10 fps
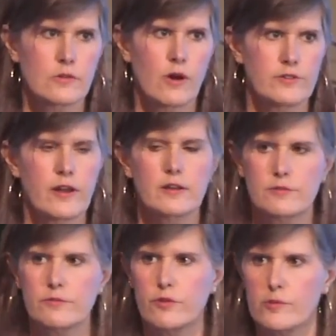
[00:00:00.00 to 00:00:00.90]
quadratic
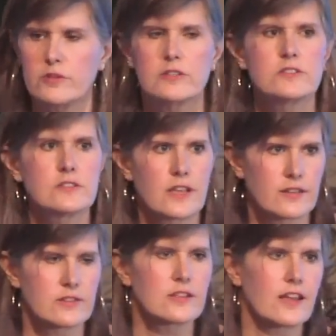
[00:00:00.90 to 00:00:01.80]
formulas
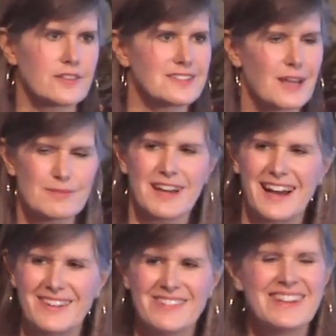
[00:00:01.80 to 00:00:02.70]
at the same
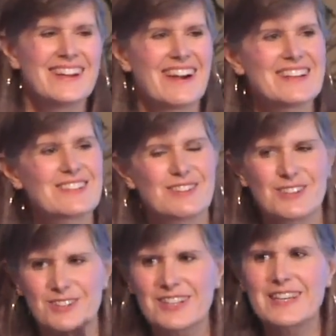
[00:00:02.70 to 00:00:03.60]
time. All right. So
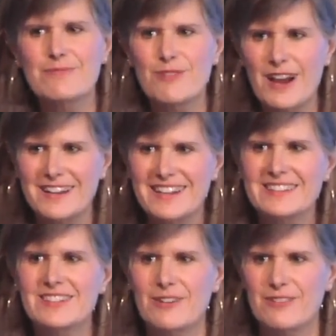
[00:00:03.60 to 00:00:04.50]
you're going to keep
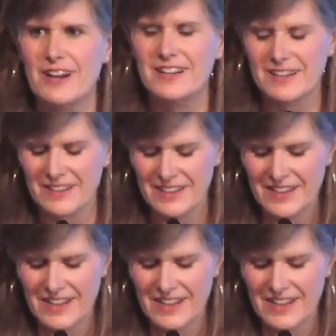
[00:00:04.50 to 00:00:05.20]
writing. Start writing,